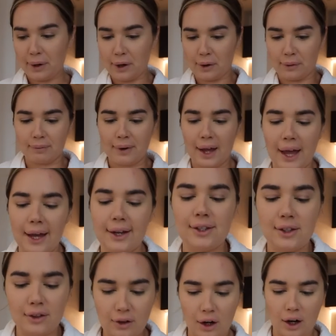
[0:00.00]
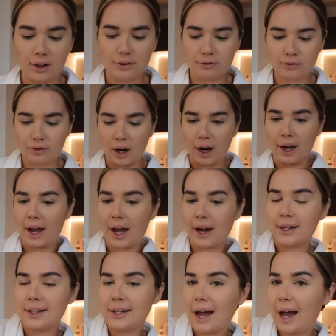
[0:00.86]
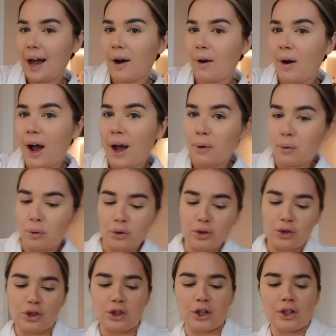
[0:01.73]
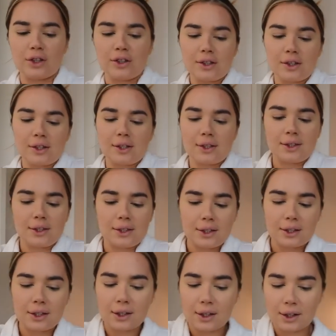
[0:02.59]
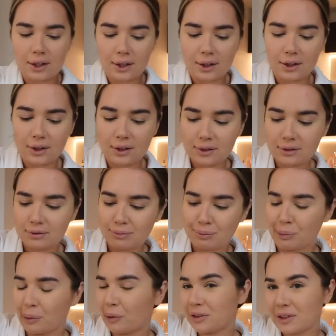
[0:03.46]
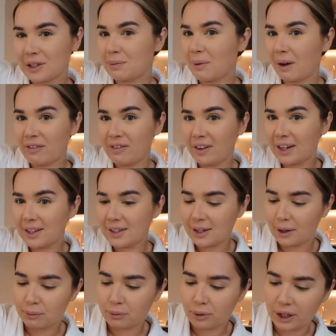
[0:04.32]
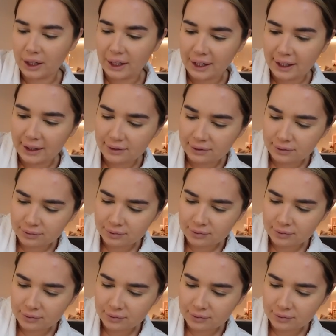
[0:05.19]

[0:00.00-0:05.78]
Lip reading: Real, my eggs are on. Right, and now I will just bronze my face up, really.